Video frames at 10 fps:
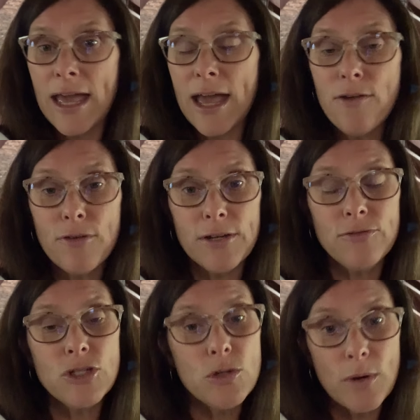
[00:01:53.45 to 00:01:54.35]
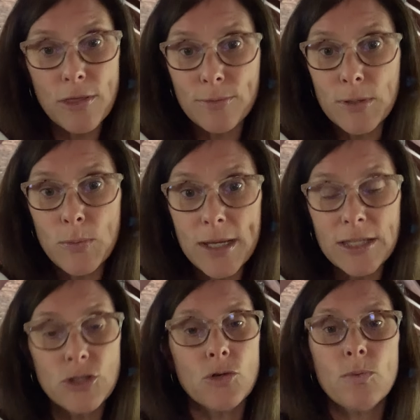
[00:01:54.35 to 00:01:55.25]
every 2 or 3
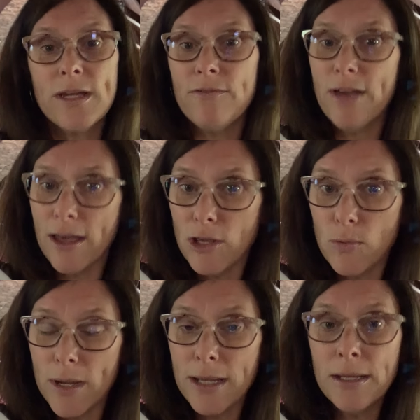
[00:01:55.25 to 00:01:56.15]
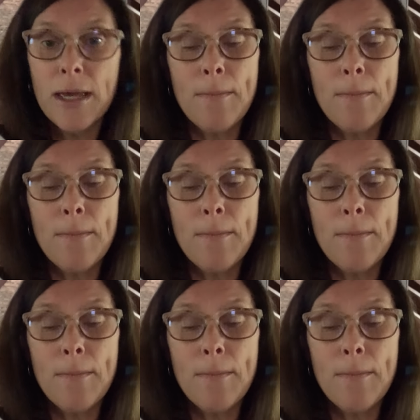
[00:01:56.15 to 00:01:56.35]
weeks to reevaluate